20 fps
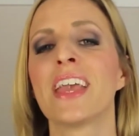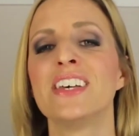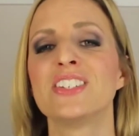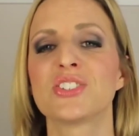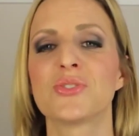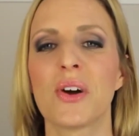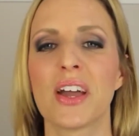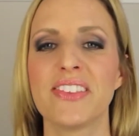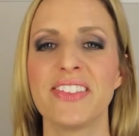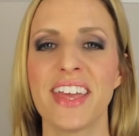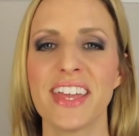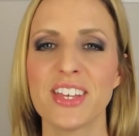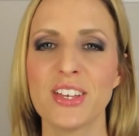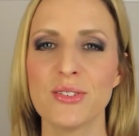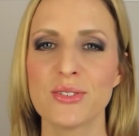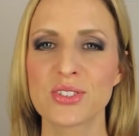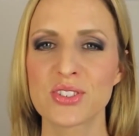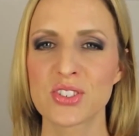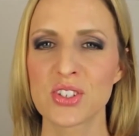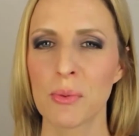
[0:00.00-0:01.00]
So I thank
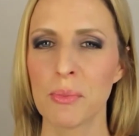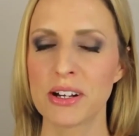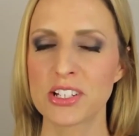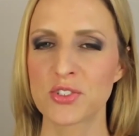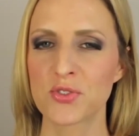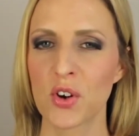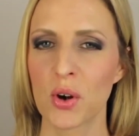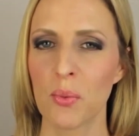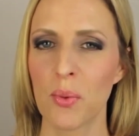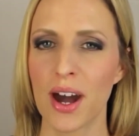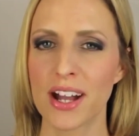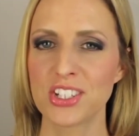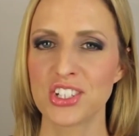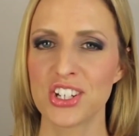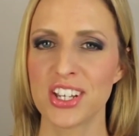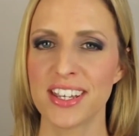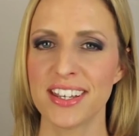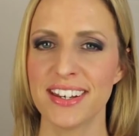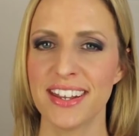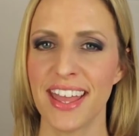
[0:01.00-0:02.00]
you so much for
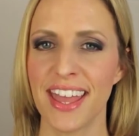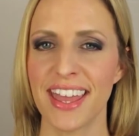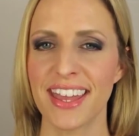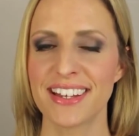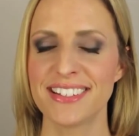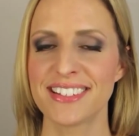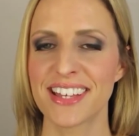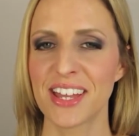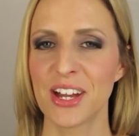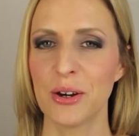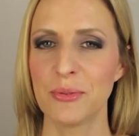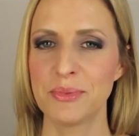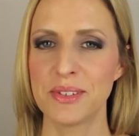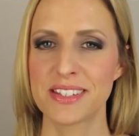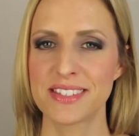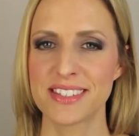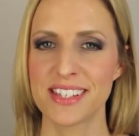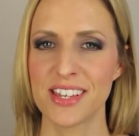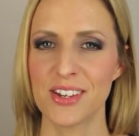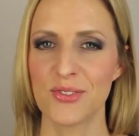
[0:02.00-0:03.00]
watching, and I hope to
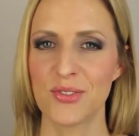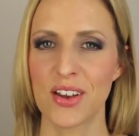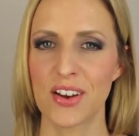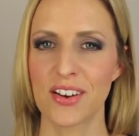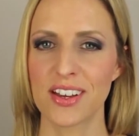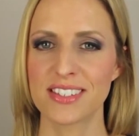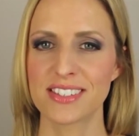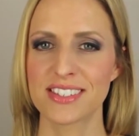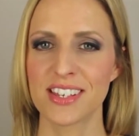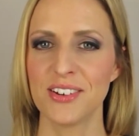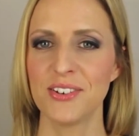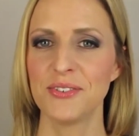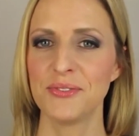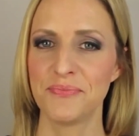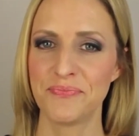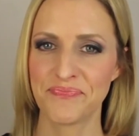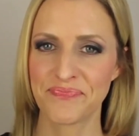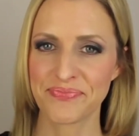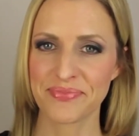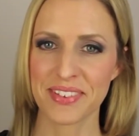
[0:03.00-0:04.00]
see you very
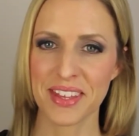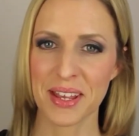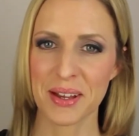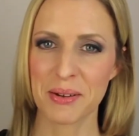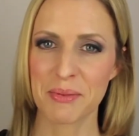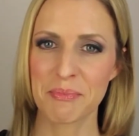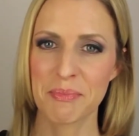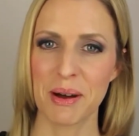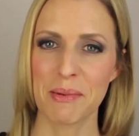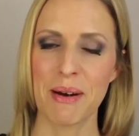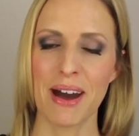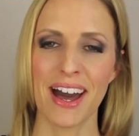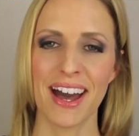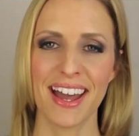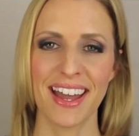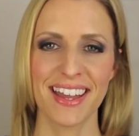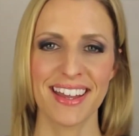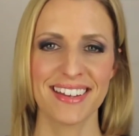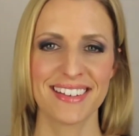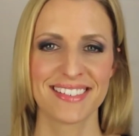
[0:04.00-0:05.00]
soon.
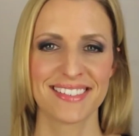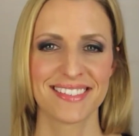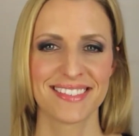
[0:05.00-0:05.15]
Bye-bye.